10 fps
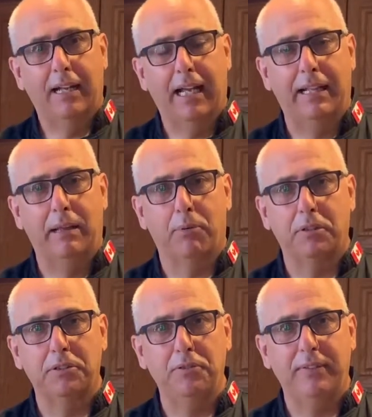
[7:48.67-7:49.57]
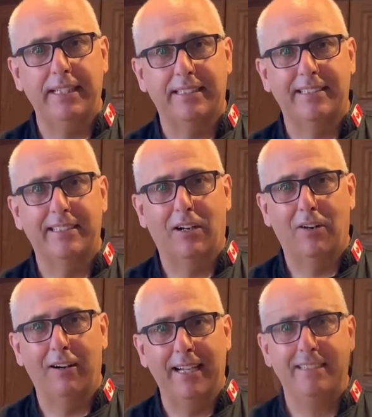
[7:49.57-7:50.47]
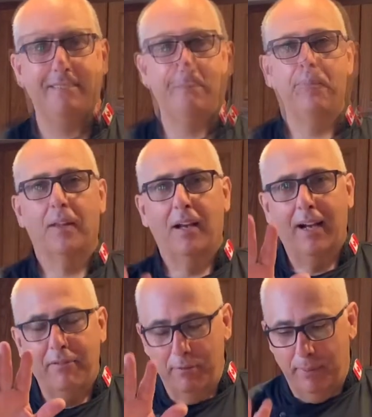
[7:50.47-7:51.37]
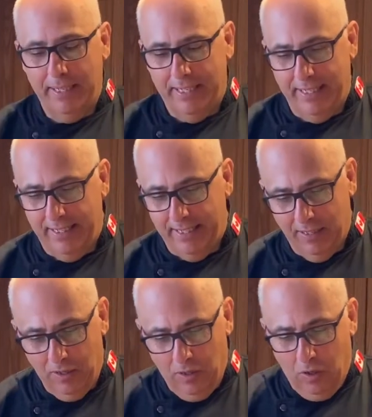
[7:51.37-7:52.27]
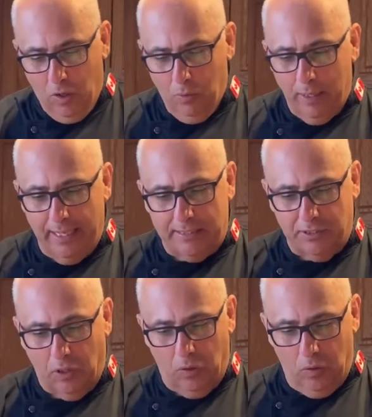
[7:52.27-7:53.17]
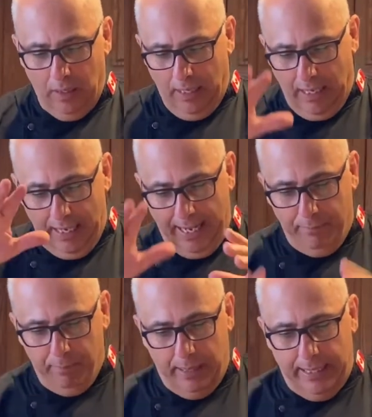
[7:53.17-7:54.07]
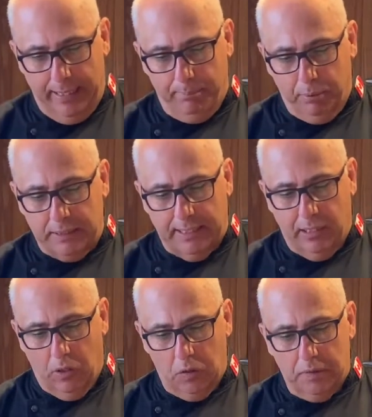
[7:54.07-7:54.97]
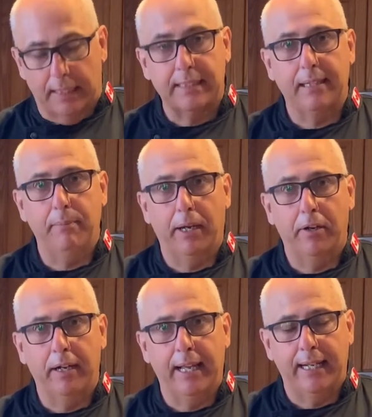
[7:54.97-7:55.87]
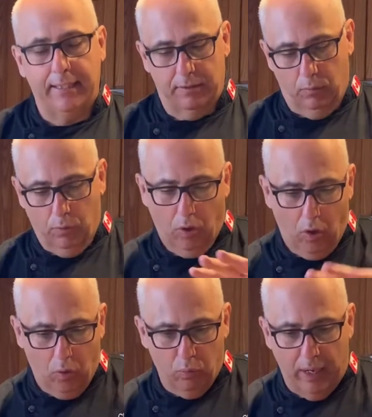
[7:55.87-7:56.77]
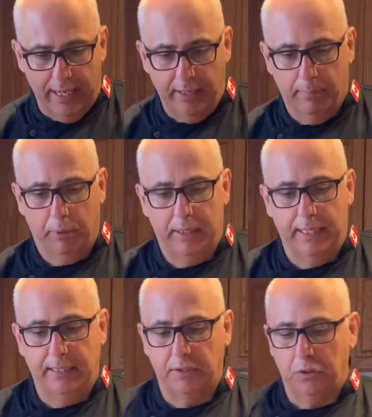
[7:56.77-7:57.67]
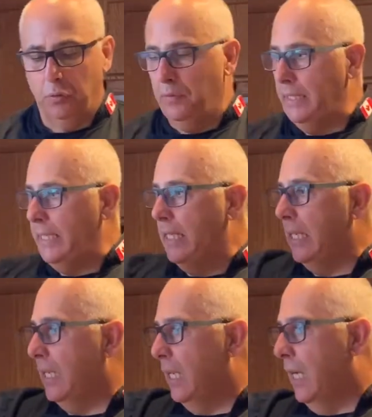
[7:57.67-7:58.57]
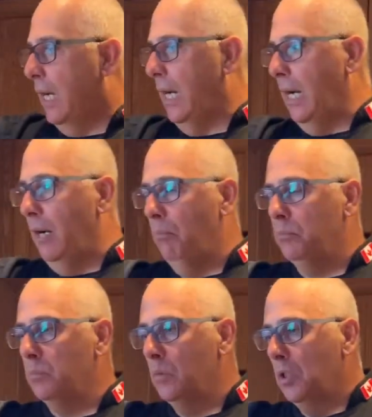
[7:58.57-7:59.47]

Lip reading: And then we're going to sous vide it. All right. Hi, everybody. All right. So I have my brisket all nicely marinated. We're all ready to put it in the sous vide. I